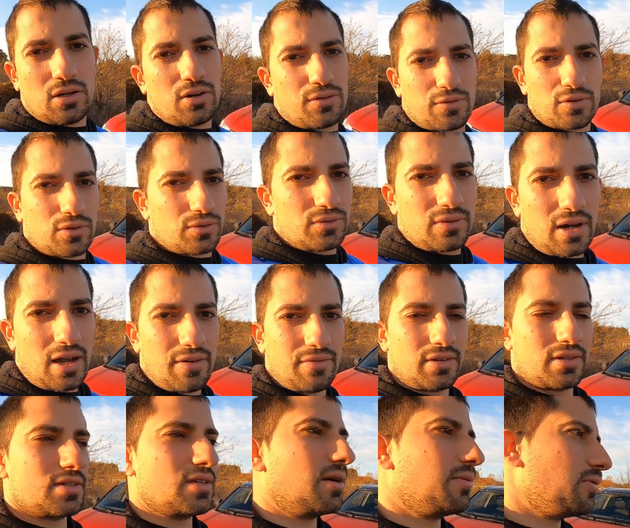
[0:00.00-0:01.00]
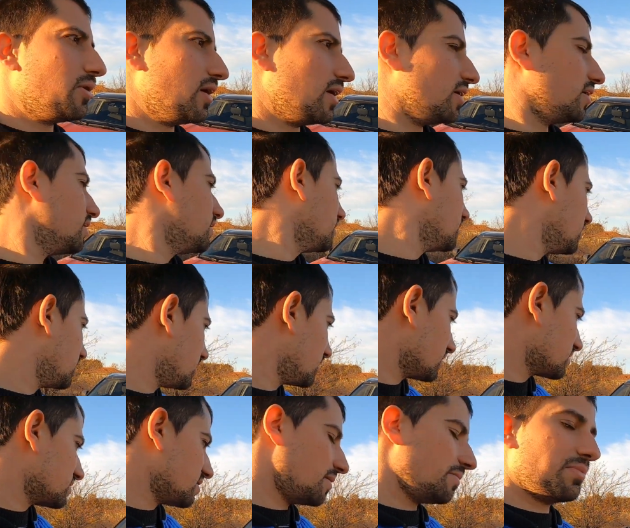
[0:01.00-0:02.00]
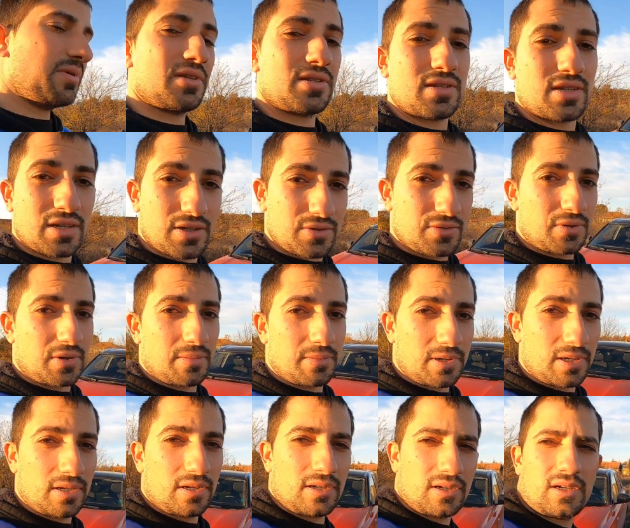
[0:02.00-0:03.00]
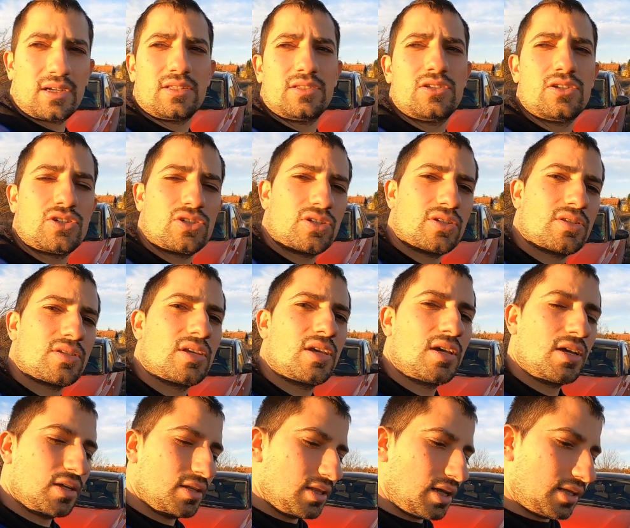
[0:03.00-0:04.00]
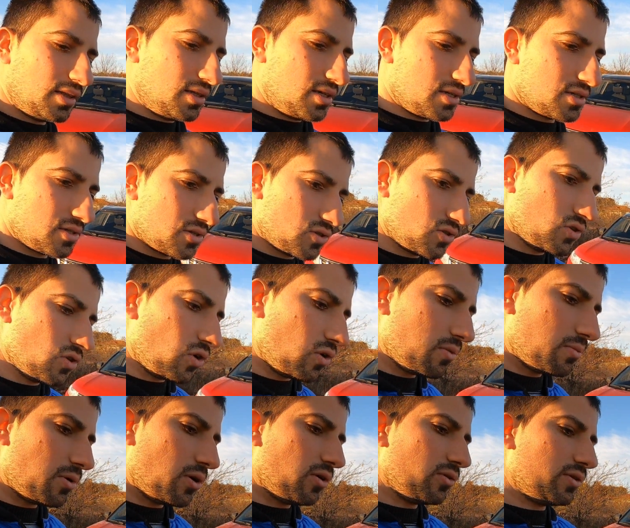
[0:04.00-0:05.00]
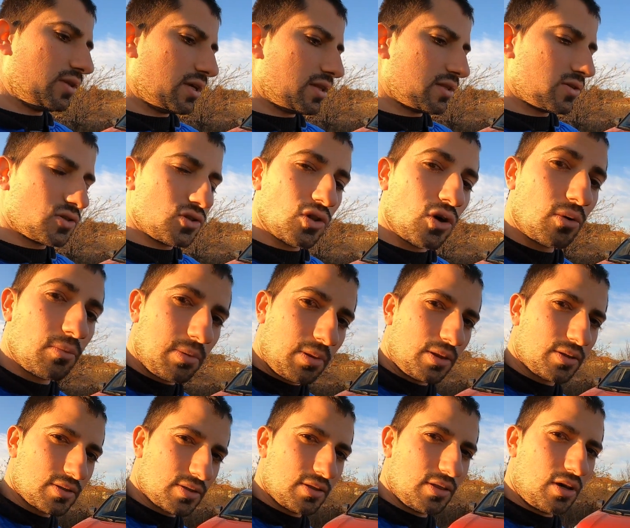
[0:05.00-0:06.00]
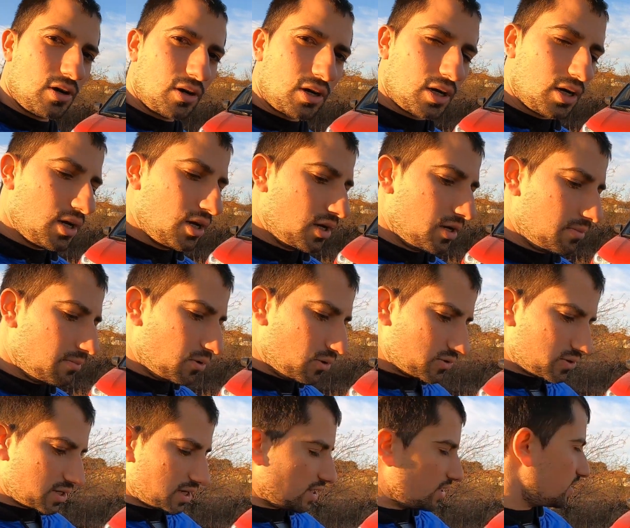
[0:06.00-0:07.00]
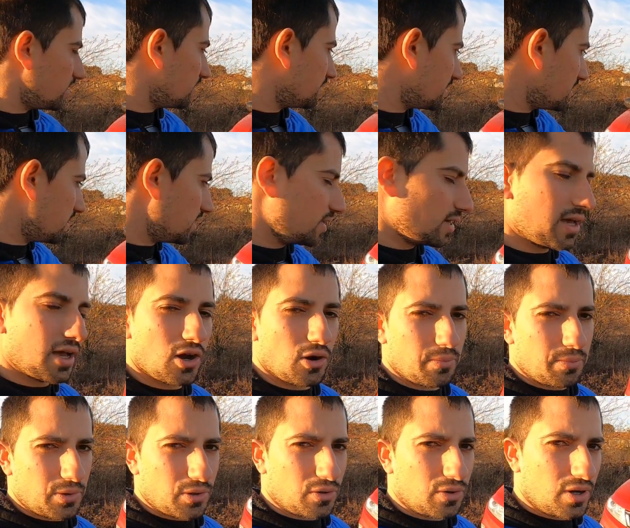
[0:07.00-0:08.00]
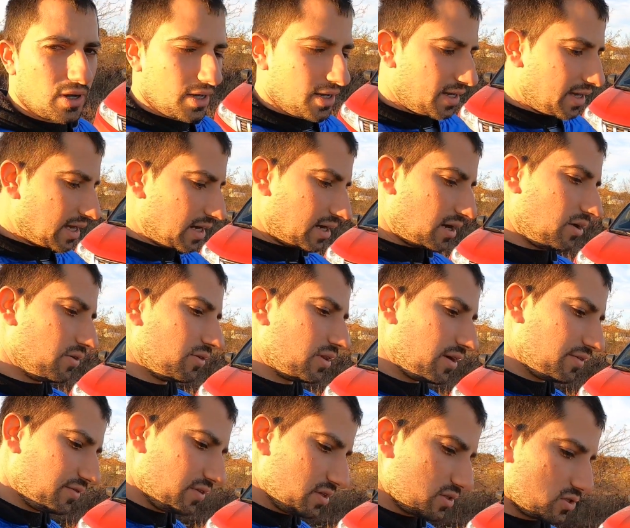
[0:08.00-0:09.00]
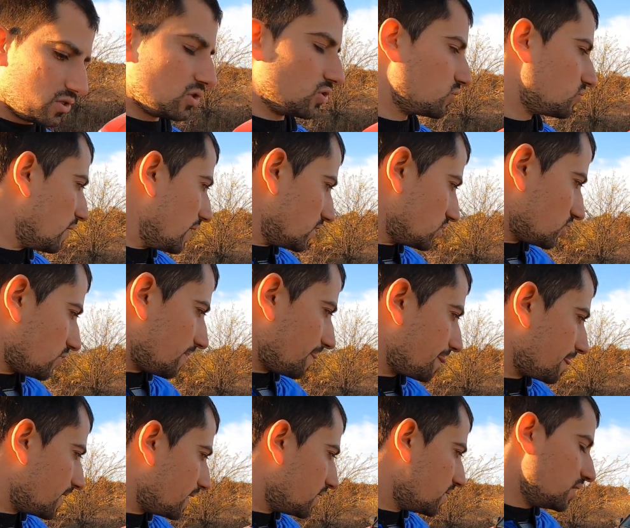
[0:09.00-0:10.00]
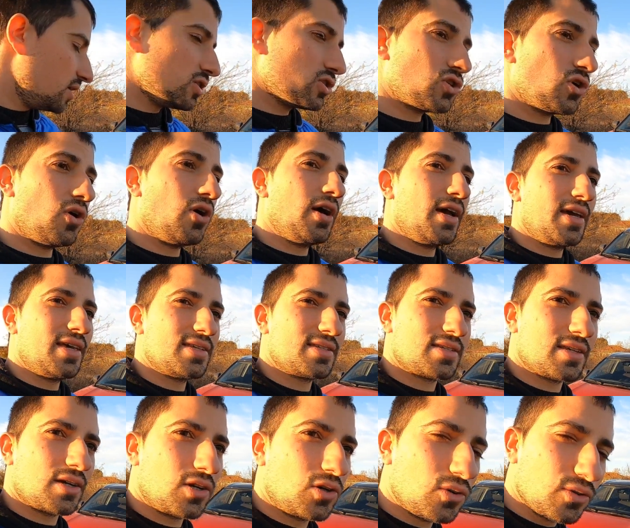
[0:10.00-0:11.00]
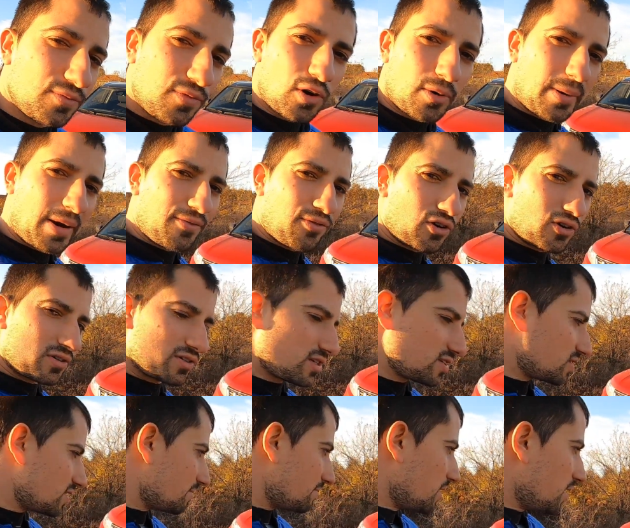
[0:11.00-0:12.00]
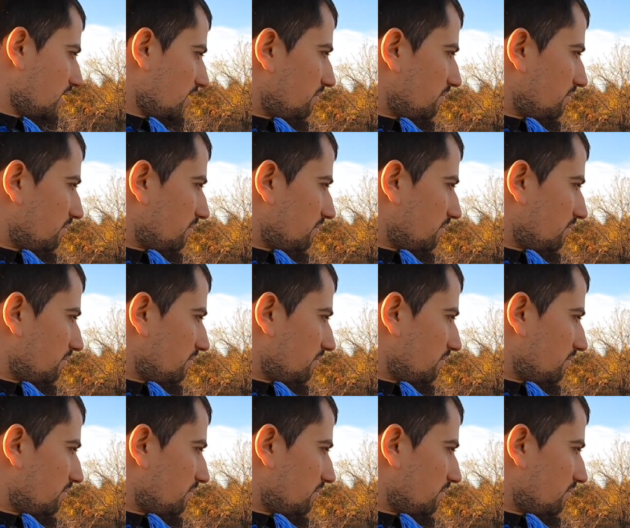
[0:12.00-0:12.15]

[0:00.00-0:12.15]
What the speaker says: off-road driving somewhere, except it's extremely conditions that this snow mode and snow plus lock modes can really help you get out of this situation. So it's a good 4x4 system,